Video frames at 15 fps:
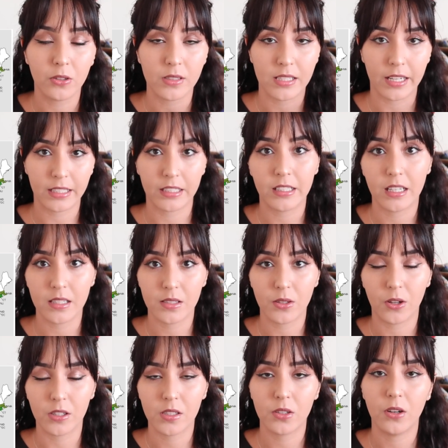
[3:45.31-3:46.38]
It looks like it does
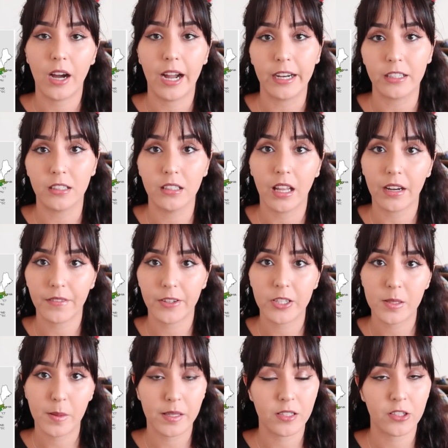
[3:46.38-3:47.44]
also hire a lot of
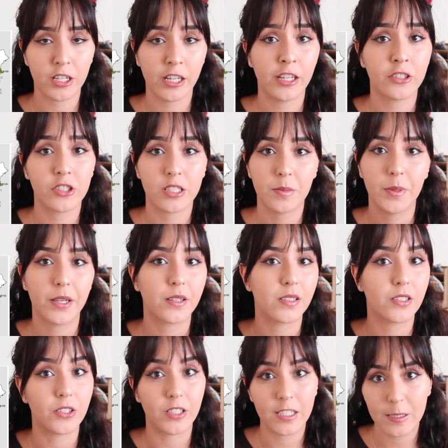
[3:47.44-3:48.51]
aerospace engineers just
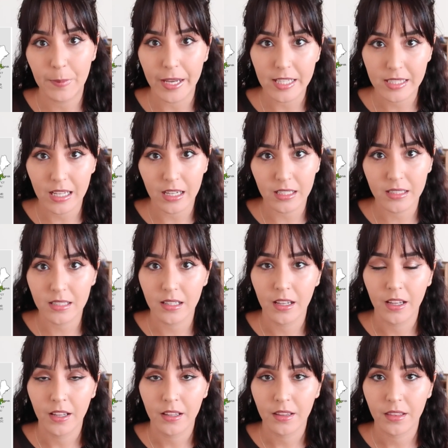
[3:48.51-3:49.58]
because there's SpaceX
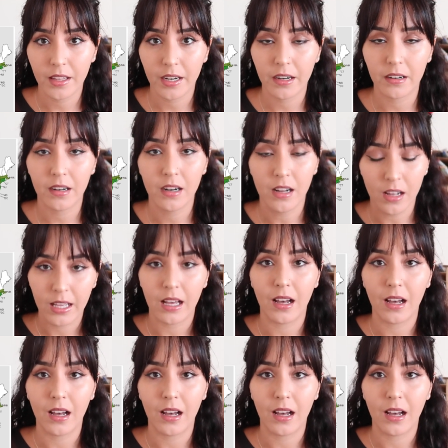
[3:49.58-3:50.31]
there.